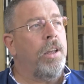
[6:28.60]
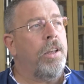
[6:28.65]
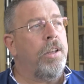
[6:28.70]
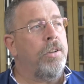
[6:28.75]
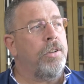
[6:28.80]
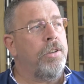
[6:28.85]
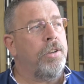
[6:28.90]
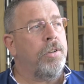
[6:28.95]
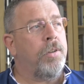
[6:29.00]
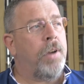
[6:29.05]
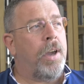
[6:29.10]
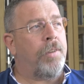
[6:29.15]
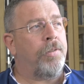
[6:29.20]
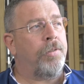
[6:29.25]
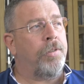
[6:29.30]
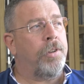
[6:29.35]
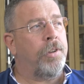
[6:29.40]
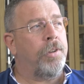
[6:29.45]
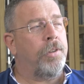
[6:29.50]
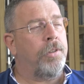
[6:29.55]
you have
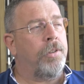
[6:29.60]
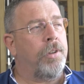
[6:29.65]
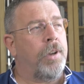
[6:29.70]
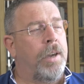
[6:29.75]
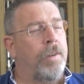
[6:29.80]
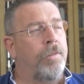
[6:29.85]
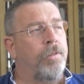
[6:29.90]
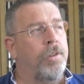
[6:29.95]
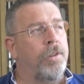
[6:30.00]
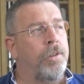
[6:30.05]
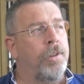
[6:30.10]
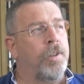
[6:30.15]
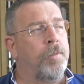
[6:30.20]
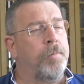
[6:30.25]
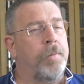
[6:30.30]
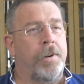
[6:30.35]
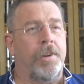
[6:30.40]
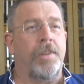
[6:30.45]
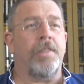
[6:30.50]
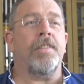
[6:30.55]
to
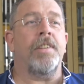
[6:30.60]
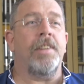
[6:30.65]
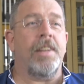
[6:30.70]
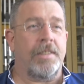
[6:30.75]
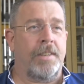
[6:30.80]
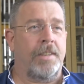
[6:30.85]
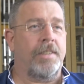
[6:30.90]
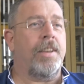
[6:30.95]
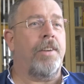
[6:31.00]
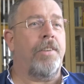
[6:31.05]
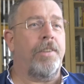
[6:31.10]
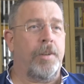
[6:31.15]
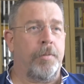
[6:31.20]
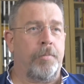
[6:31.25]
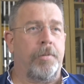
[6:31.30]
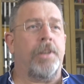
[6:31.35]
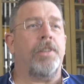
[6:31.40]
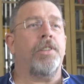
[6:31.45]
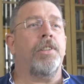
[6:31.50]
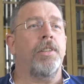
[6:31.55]
experience the necessary
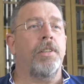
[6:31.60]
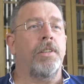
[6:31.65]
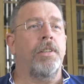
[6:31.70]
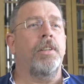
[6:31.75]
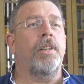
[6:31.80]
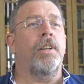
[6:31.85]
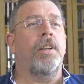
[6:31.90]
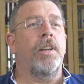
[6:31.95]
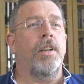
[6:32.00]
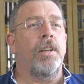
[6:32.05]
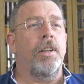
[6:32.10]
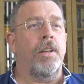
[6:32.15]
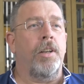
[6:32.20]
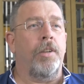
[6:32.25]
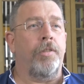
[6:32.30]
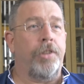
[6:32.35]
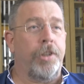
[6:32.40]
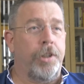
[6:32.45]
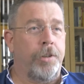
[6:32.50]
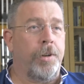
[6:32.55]
depression
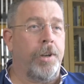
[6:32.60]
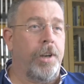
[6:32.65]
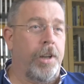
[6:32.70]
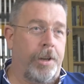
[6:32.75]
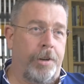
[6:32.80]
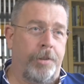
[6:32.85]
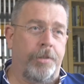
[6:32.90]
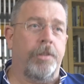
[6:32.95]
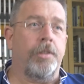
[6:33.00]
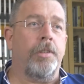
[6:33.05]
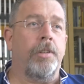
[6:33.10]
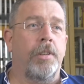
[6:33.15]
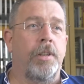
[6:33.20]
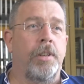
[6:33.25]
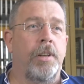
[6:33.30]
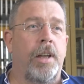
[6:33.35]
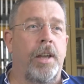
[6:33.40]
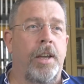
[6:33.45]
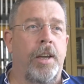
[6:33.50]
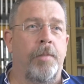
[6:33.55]
of you alone
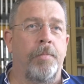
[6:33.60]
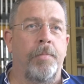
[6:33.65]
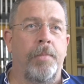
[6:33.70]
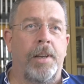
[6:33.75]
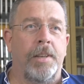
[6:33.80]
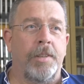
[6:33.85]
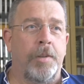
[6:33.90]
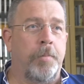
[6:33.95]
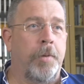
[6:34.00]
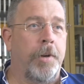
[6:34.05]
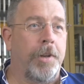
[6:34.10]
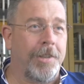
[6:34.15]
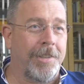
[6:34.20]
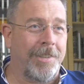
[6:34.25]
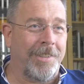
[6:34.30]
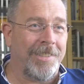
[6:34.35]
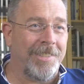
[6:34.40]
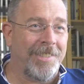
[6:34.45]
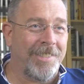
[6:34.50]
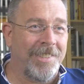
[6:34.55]
as a
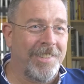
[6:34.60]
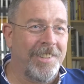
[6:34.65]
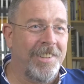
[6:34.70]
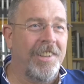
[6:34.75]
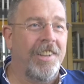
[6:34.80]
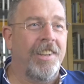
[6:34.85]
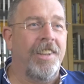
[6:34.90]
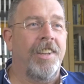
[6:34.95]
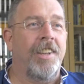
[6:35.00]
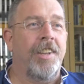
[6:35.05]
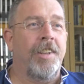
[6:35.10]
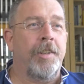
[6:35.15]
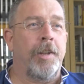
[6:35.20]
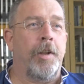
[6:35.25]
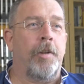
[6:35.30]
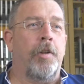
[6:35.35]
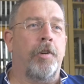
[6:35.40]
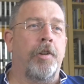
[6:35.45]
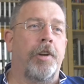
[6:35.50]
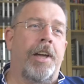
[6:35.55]
person,
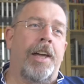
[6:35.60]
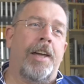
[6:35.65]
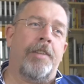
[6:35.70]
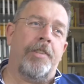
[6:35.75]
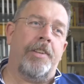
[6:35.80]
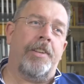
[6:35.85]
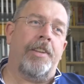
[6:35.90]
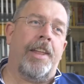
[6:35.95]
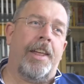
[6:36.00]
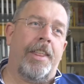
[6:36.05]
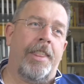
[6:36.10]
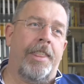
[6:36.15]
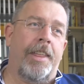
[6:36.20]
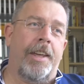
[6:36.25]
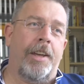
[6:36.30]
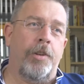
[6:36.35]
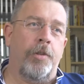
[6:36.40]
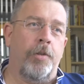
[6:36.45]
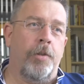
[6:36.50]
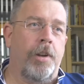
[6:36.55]
no longer having that
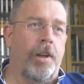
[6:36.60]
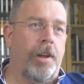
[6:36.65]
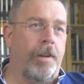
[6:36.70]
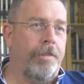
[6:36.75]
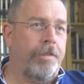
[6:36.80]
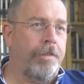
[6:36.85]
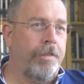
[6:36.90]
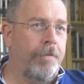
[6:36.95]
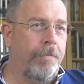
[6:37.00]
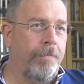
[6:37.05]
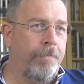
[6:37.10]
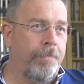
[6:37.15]
thing in your life,